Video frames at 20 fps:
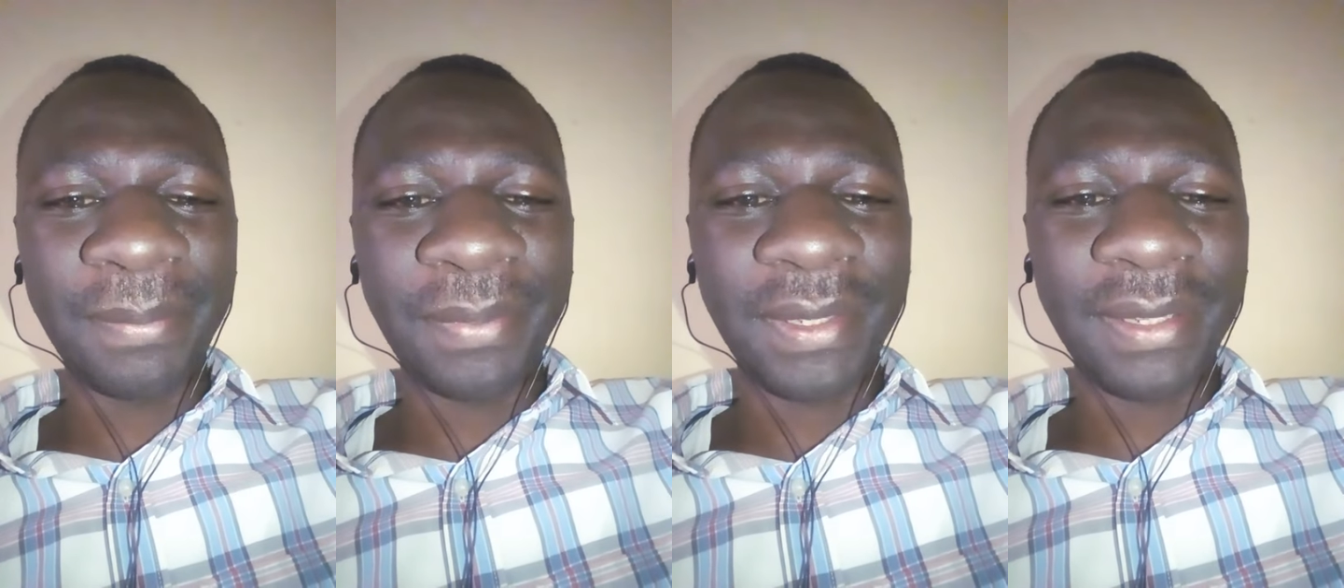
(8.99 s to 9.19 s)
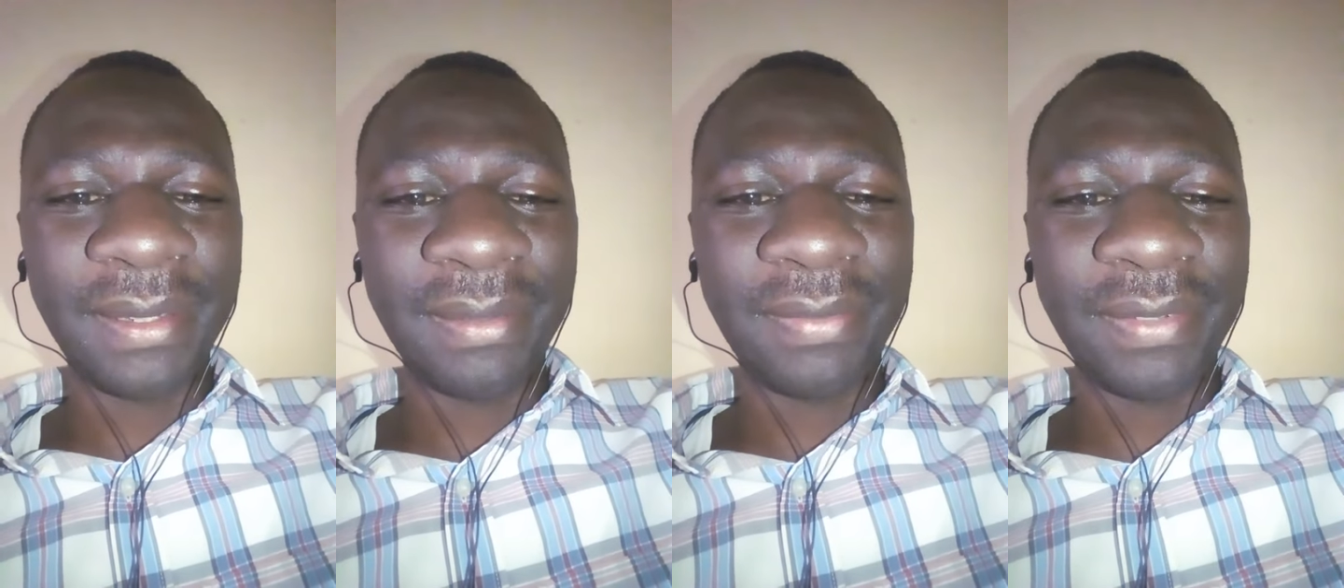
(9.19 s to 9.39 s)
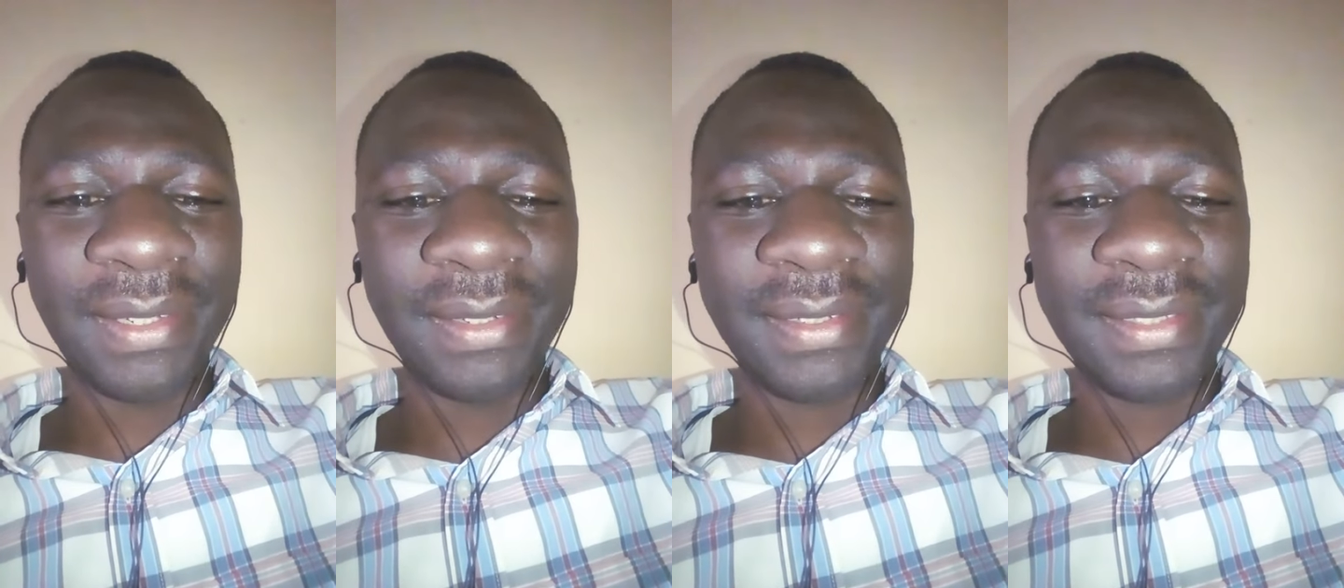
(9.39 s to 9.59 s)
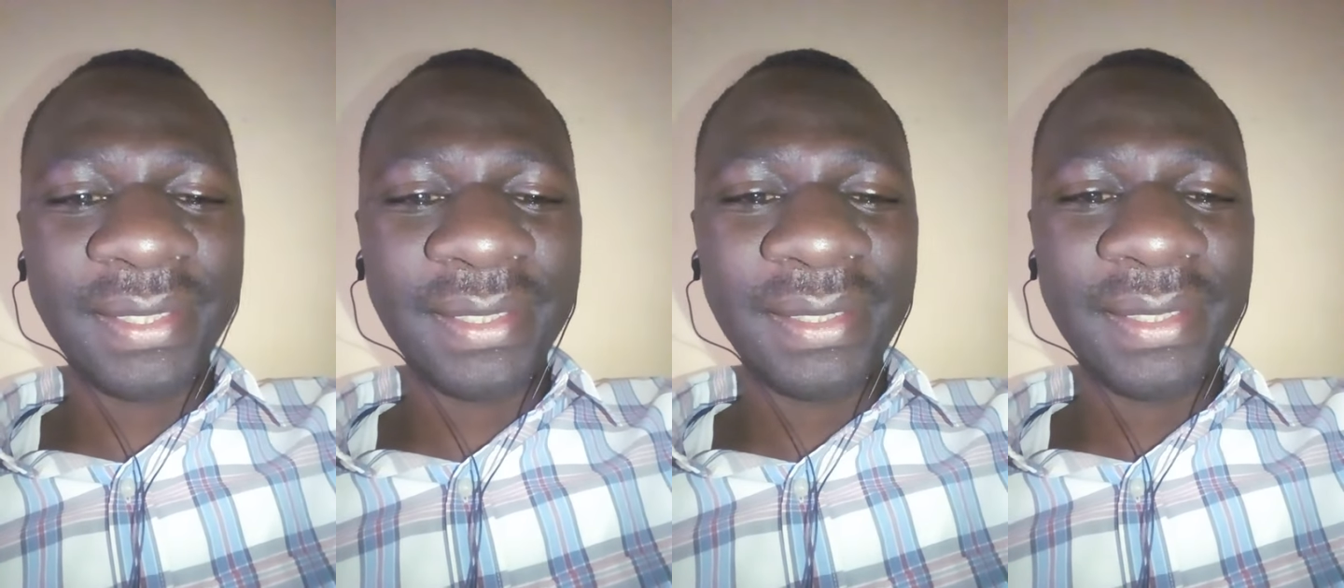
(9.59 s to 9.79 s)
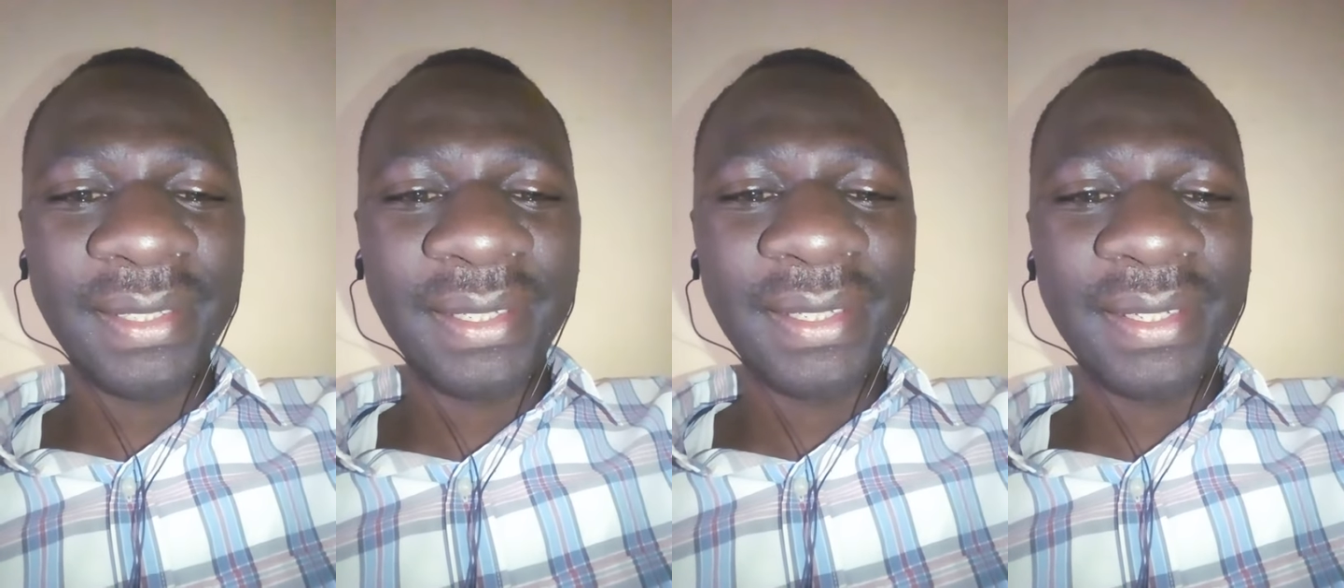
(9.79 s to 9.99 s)
benefit
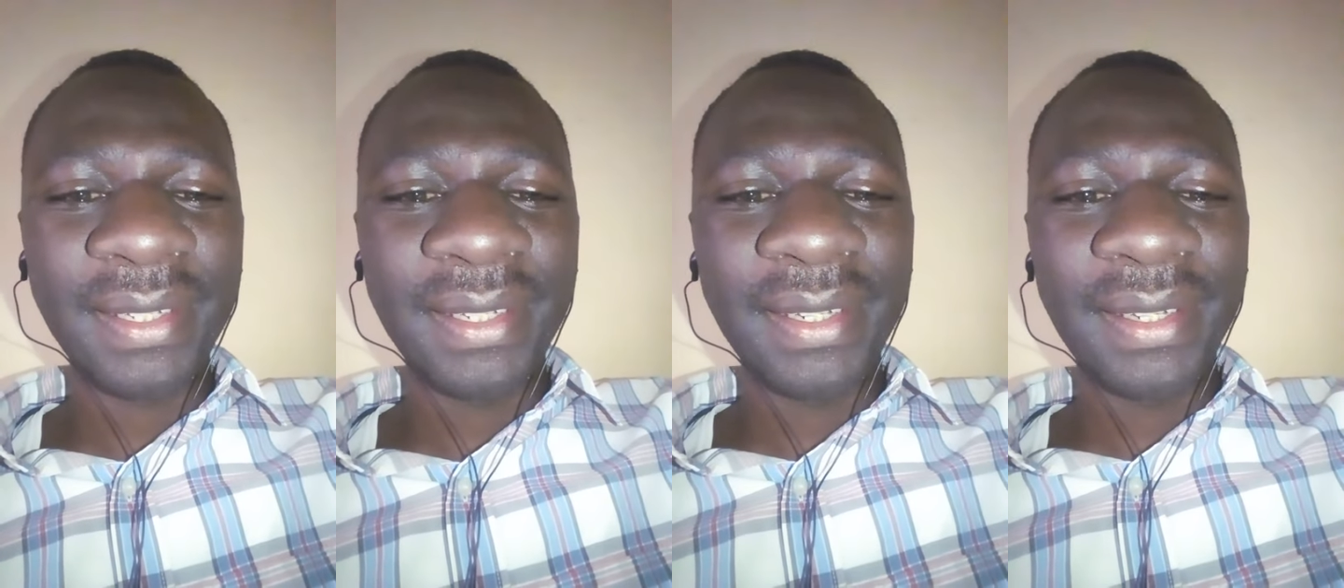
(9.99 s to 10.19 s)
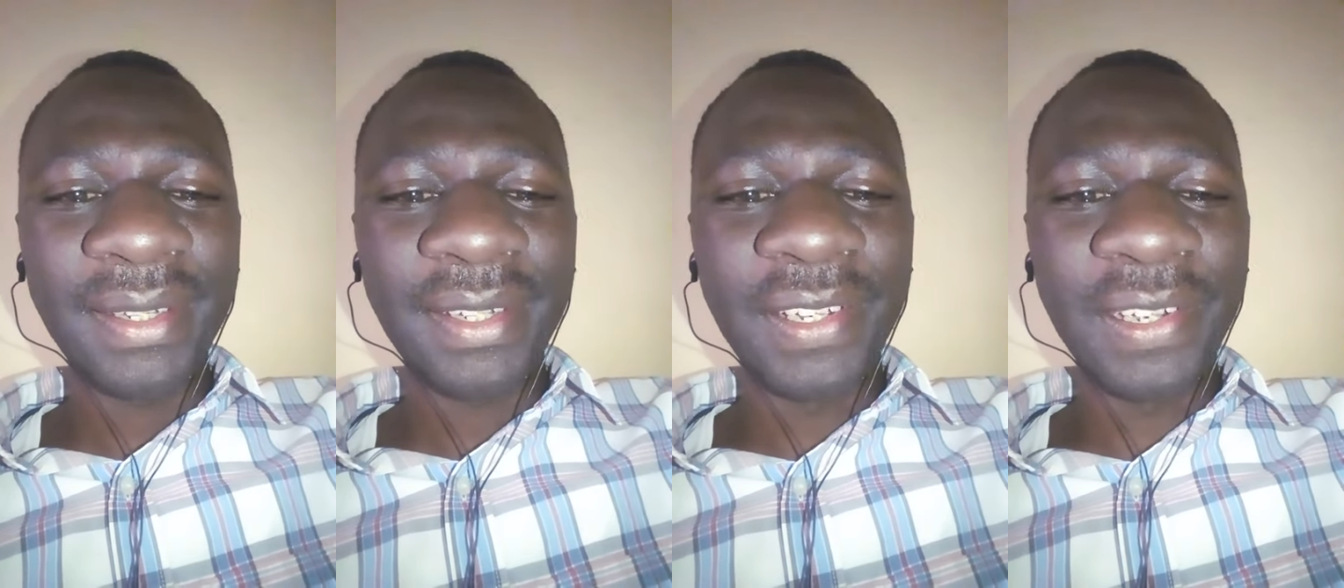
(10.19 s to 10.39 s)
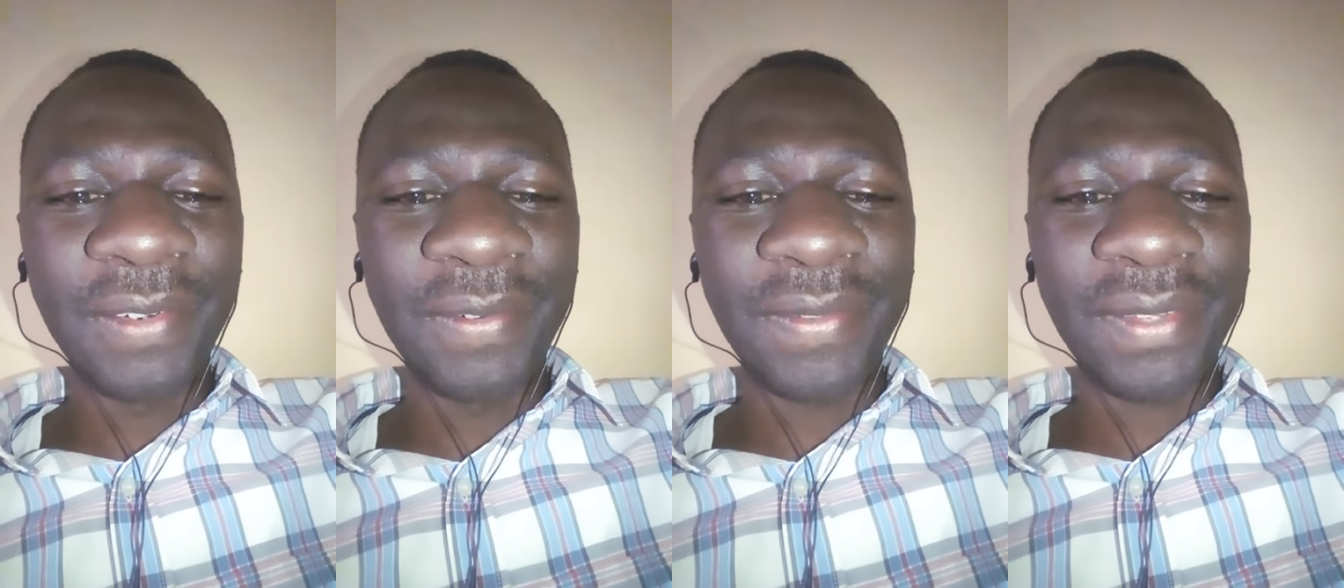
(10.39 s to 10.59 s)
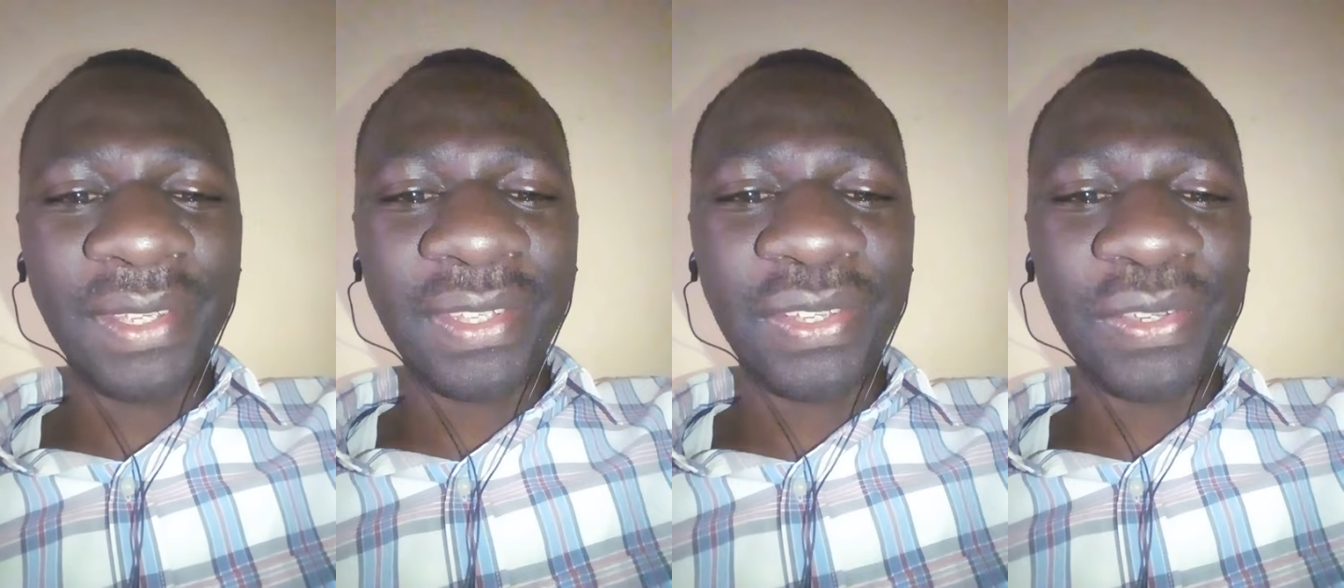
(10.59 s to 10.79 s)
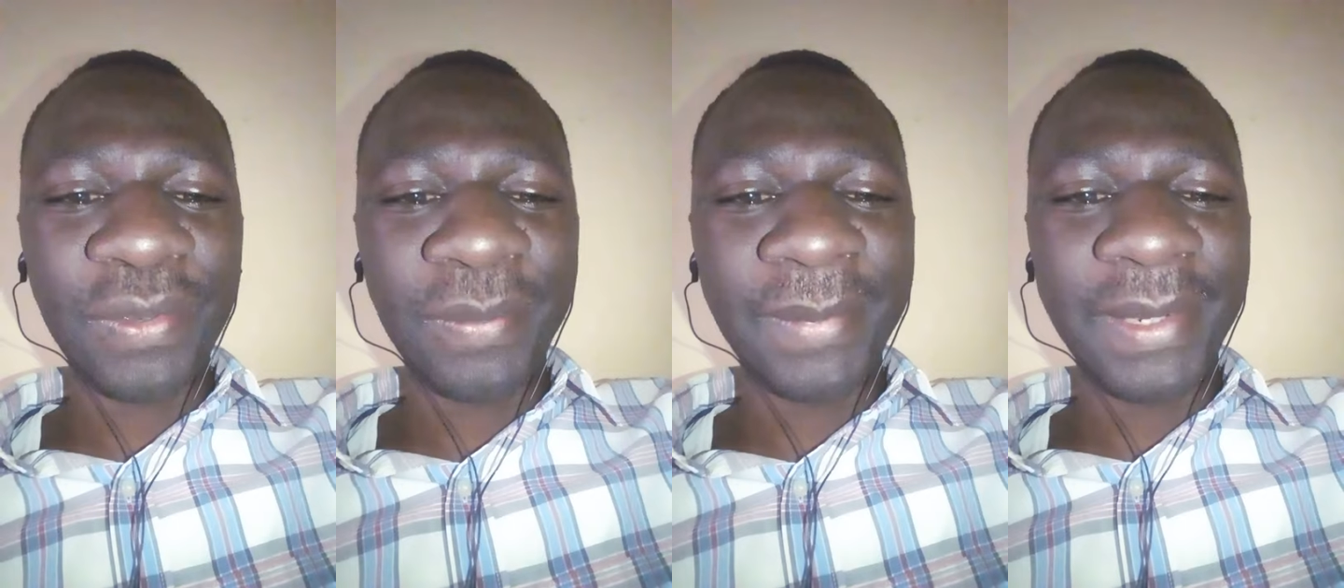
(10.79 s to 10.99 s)
of the
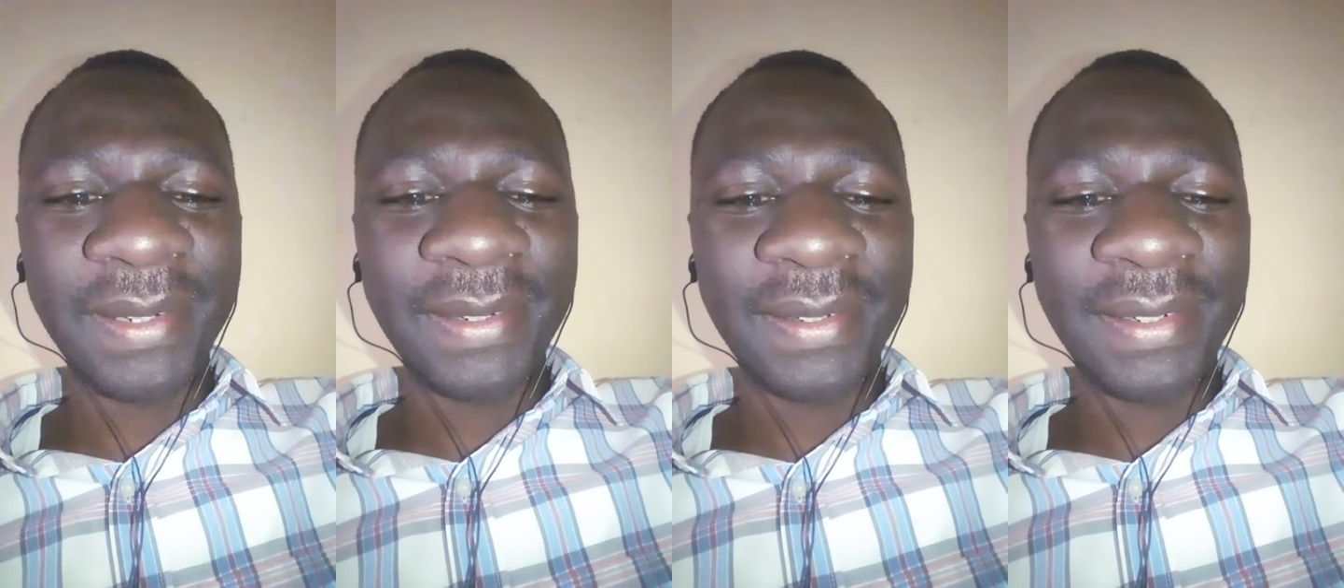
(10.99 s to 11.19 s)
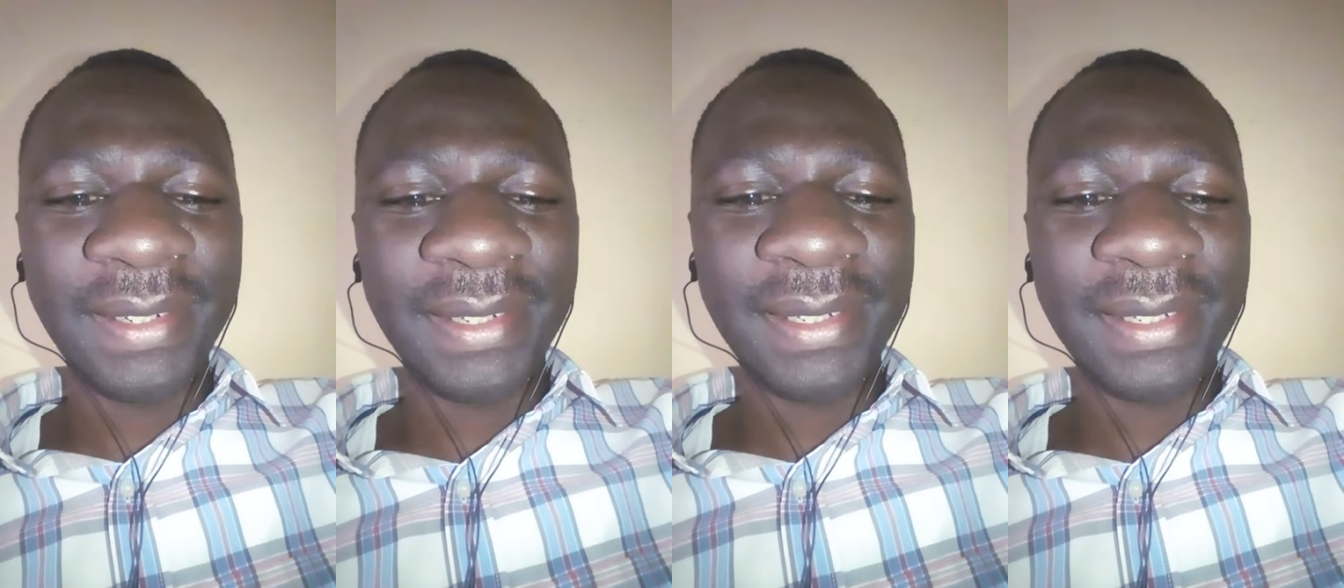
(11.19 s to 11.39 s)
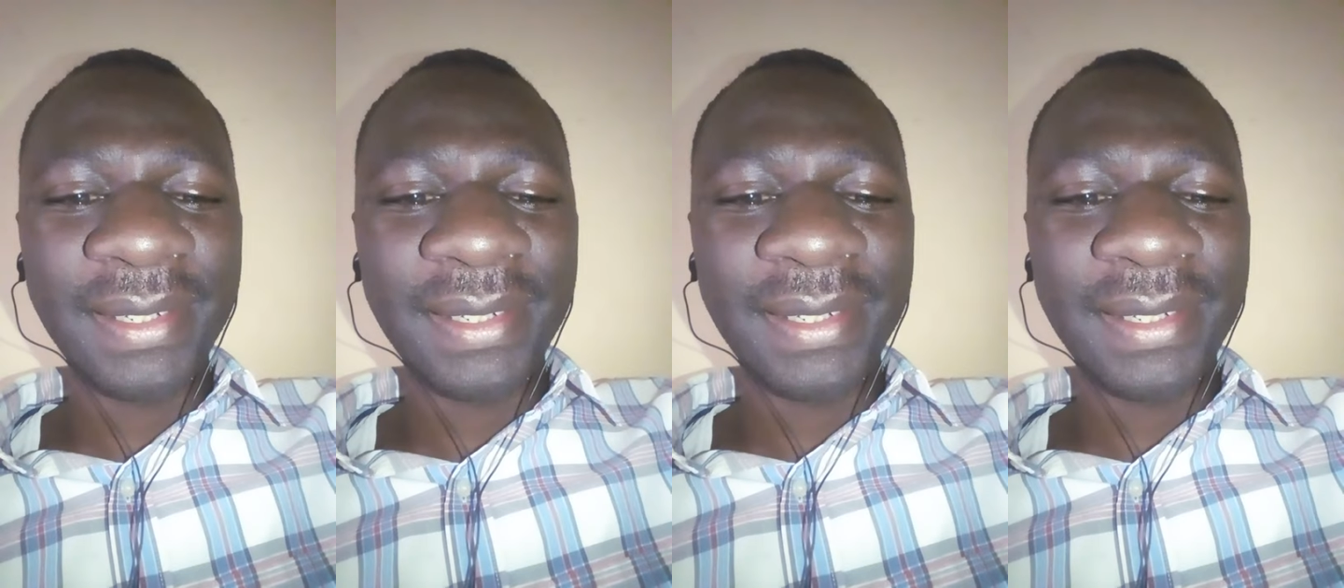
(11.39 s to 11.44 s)
human